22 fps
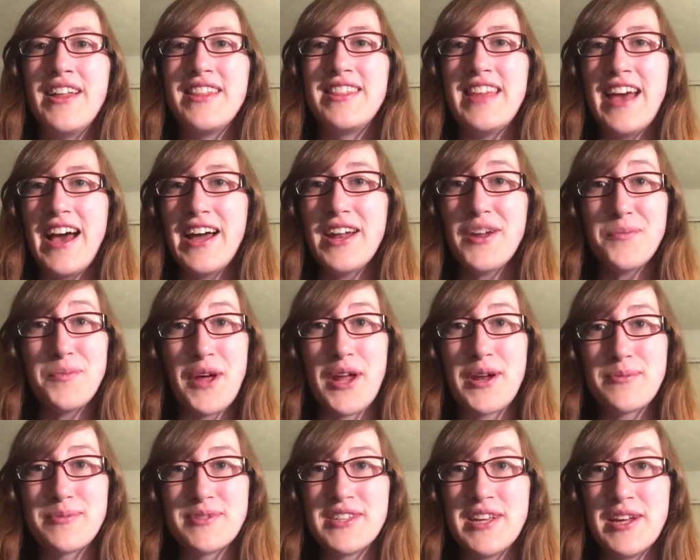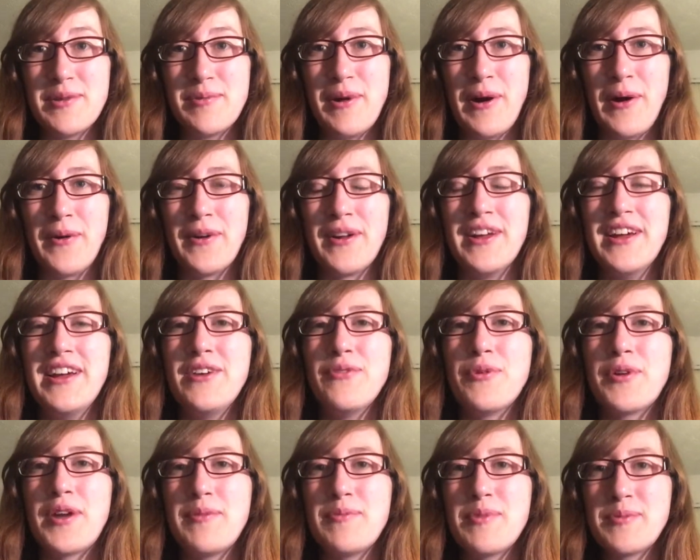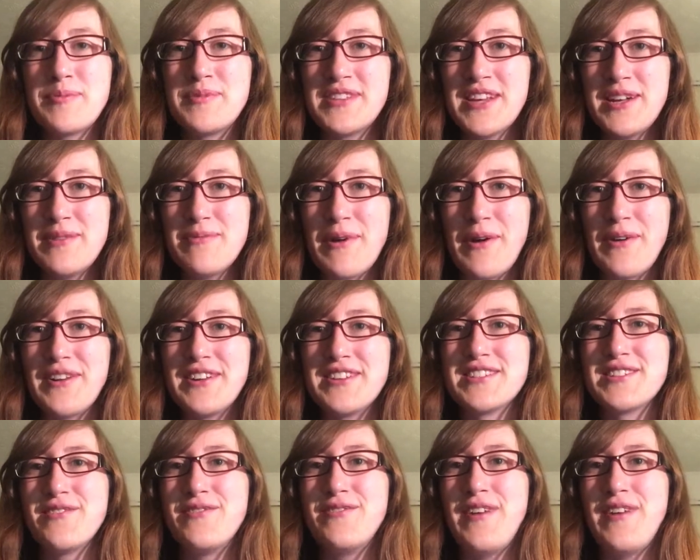That I'm not upset about. What I'm upset about is the